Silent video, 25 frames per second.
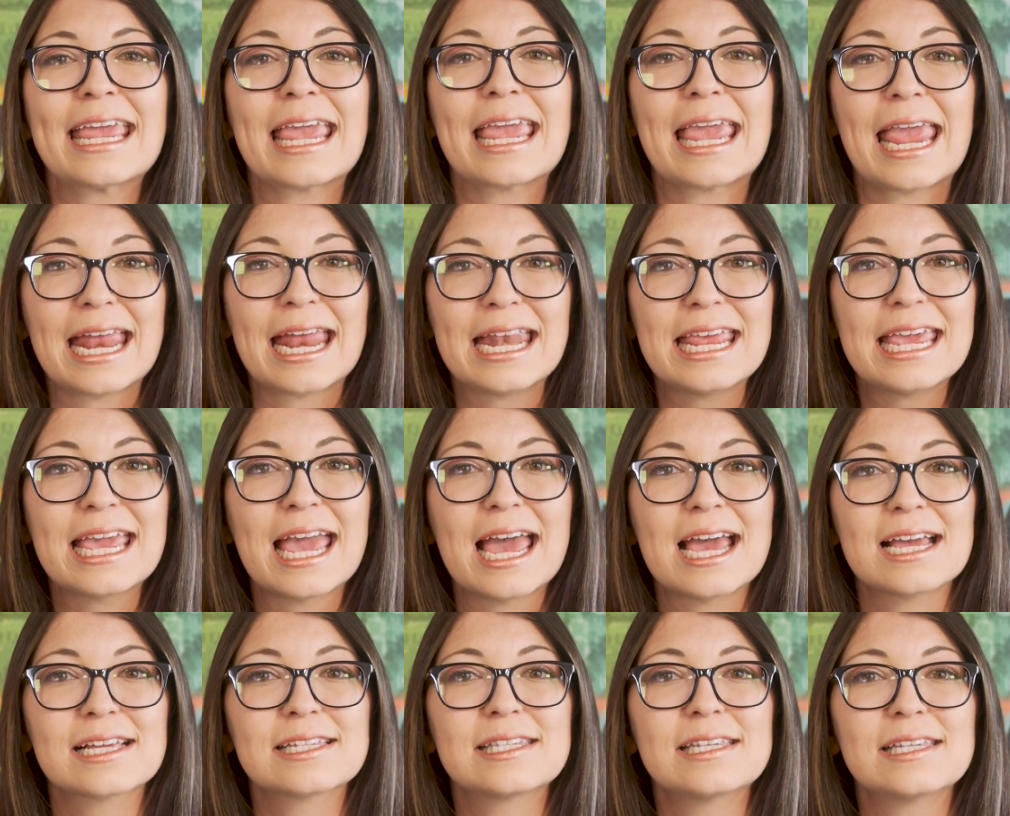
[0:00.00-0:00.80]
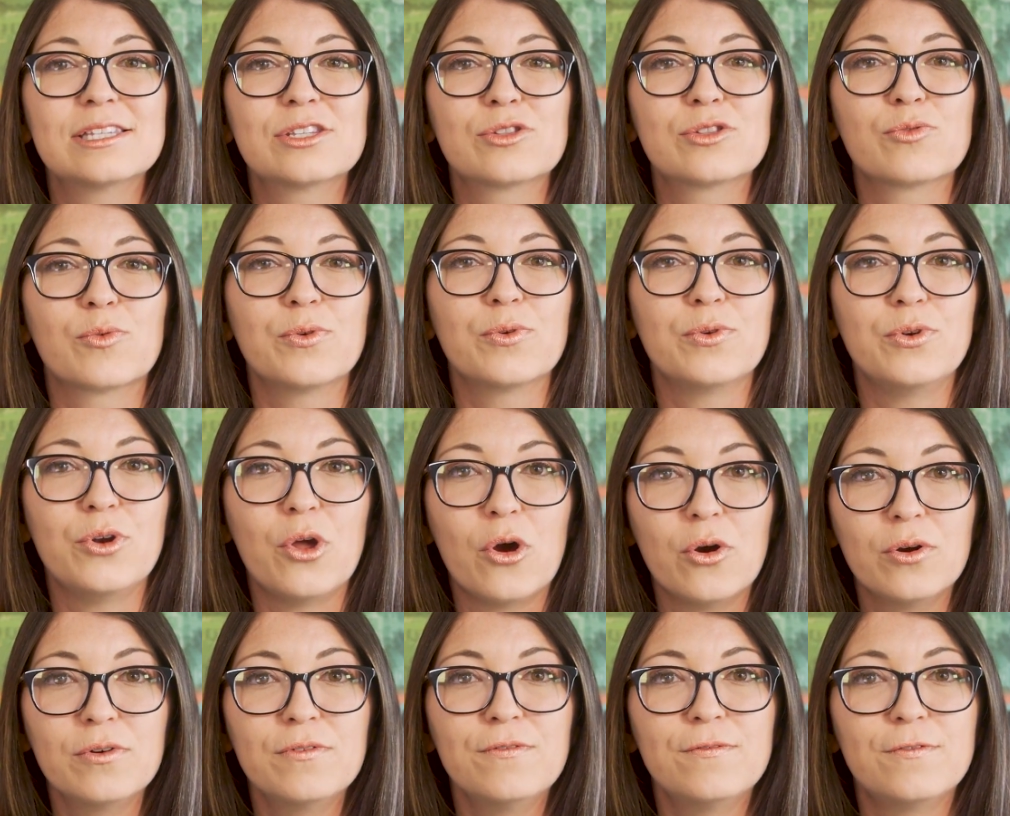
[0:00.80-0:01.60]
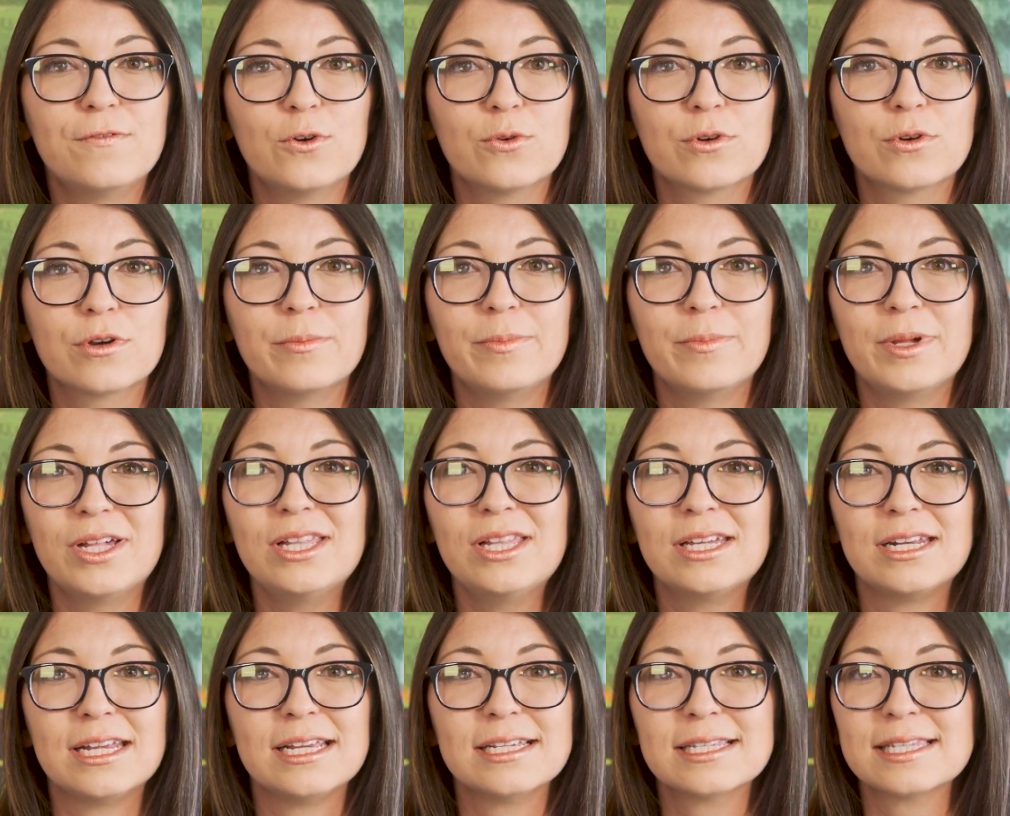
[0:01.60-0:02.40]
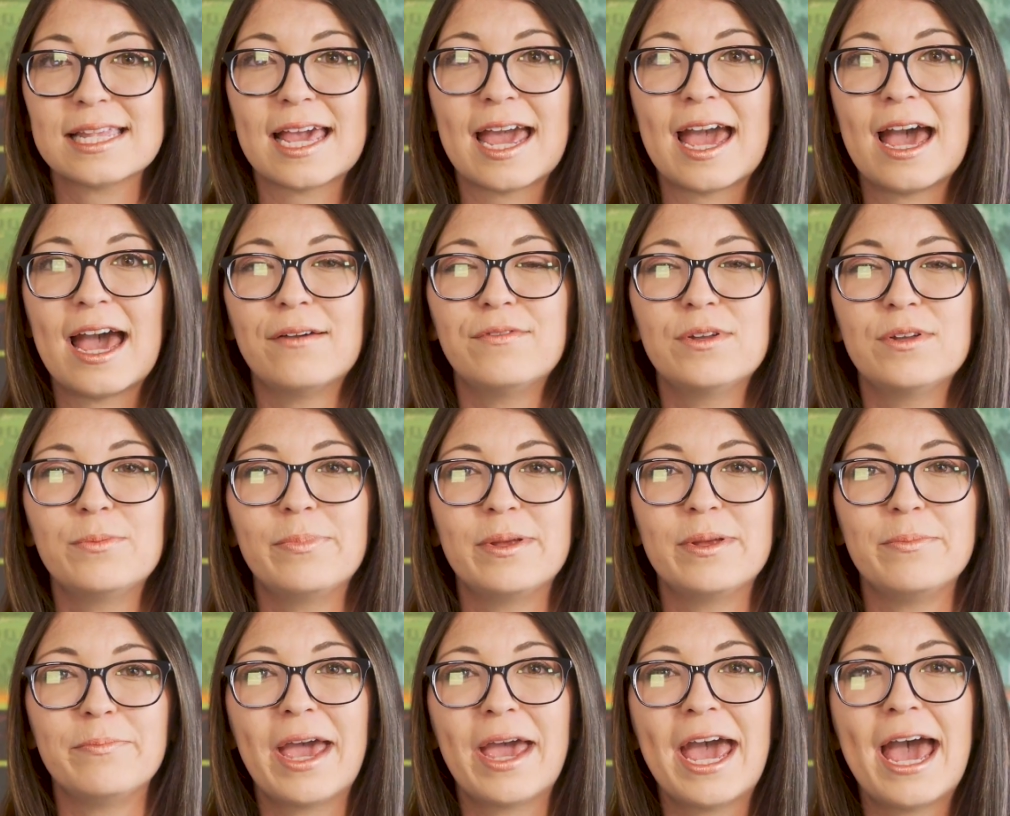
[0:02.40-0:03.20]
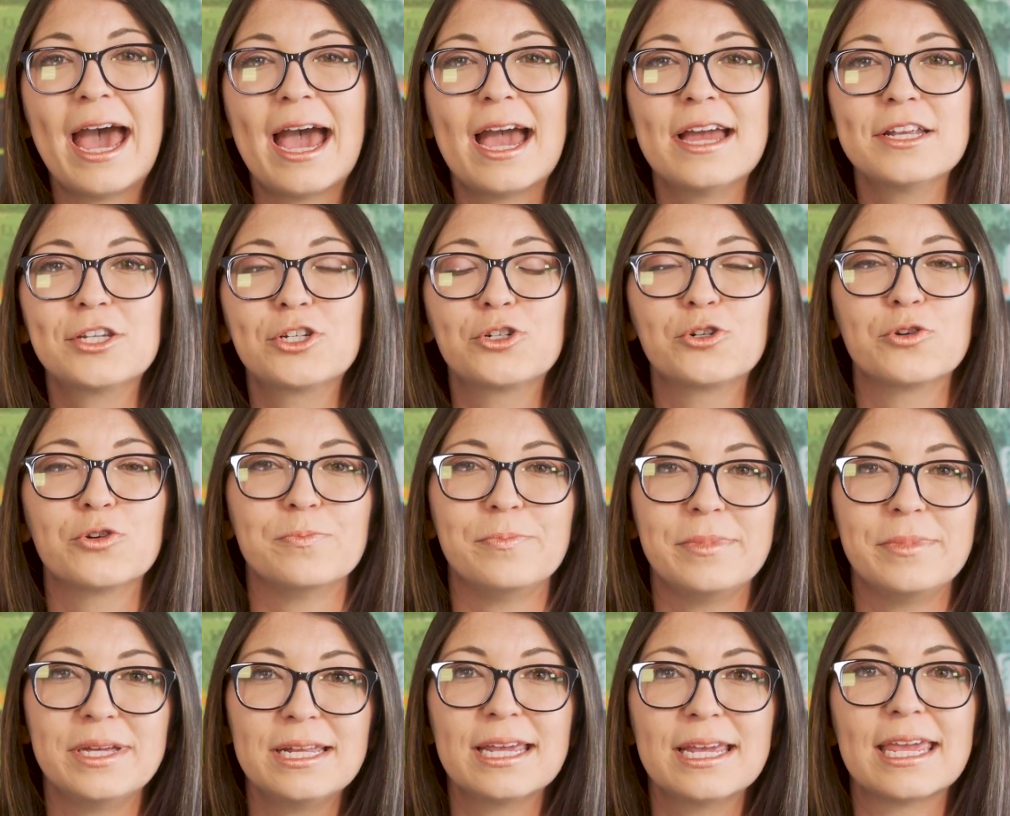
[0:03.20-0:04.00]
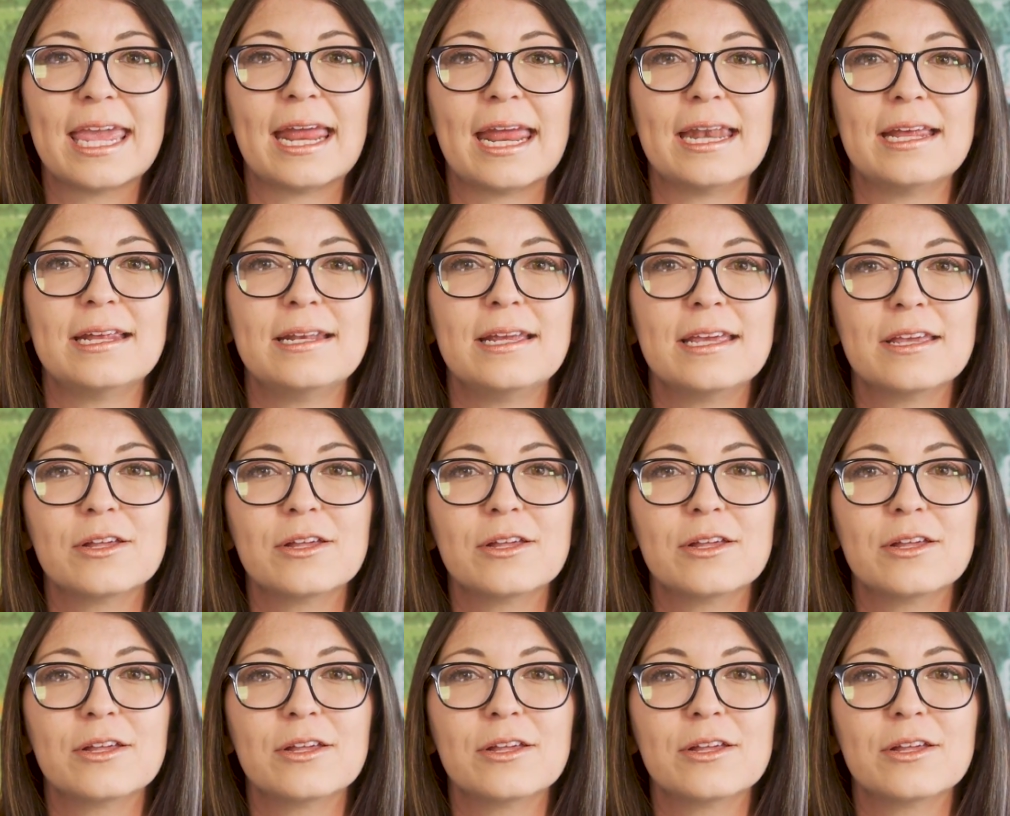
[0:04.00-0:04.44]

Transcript: gaining access through known vulnerabilities that haven't been patched or mitigated,